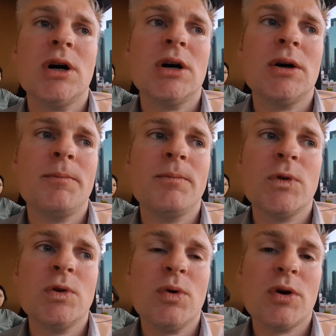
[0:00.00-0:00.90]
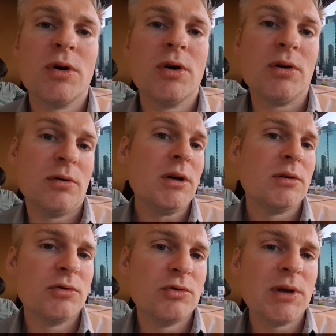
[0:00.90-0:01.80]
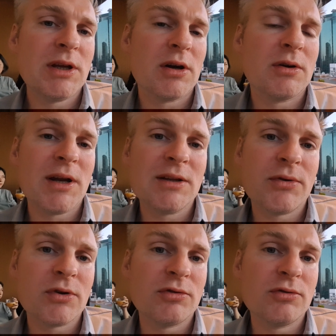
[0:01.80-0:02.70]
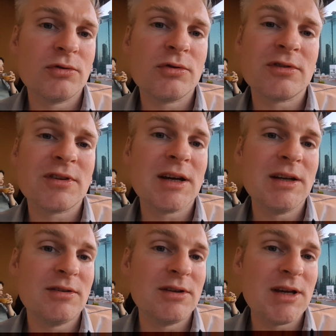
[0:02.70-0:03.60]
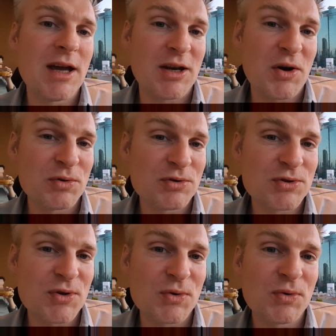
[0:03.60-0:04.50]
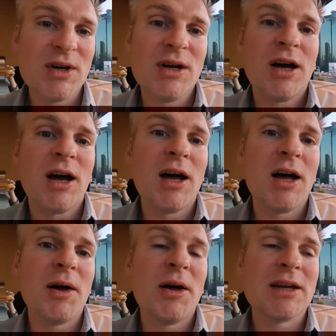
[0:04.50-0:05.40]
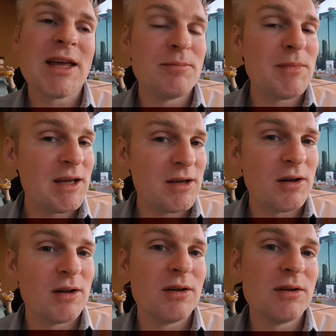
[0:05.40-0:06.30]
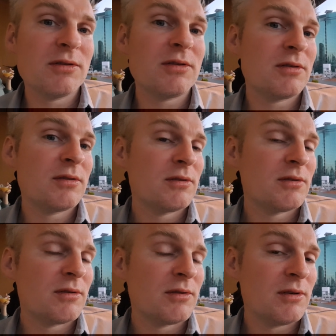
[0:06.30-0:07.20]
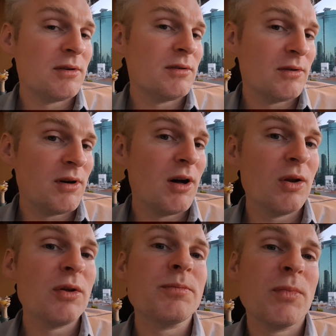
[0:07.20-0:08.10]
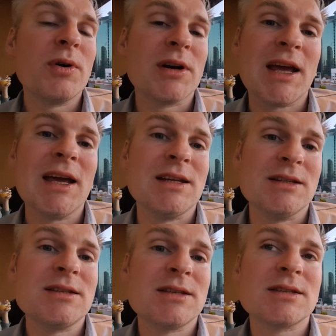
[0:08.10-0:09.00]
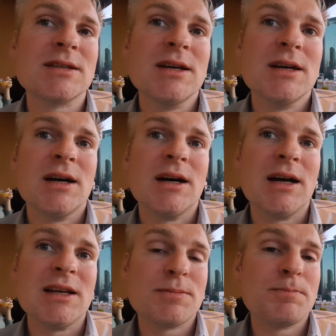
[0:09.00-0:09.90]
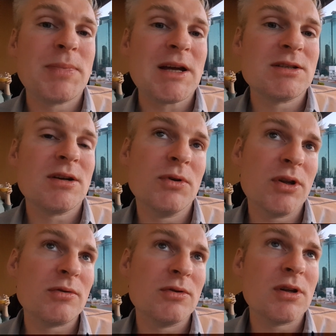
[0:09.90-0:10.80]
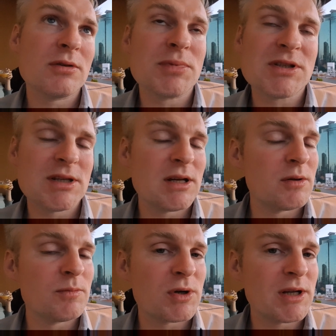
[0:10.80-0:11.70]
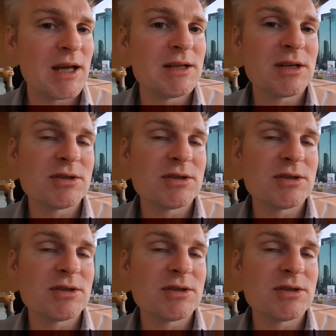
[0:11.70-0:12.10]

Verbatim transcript: um, you are uh, doing a great function to society and also uh, can make a lot a lot more gains uh, especially not not per se a lot more gains